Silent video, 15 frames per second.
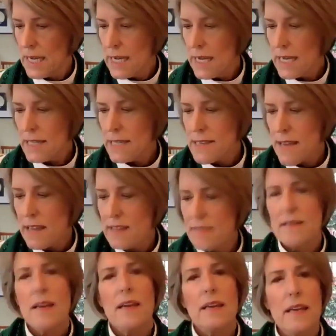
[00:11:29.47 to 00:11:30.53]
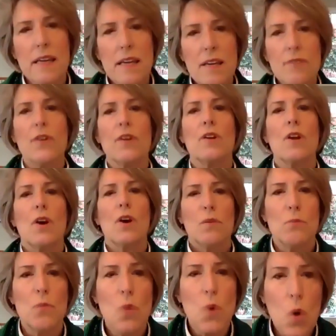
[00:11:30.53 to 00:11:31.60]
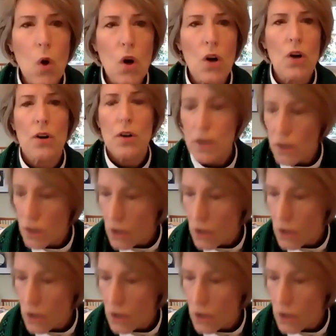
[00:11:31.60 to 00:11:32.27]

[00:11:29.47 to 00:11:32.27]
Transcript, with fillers: It takes even more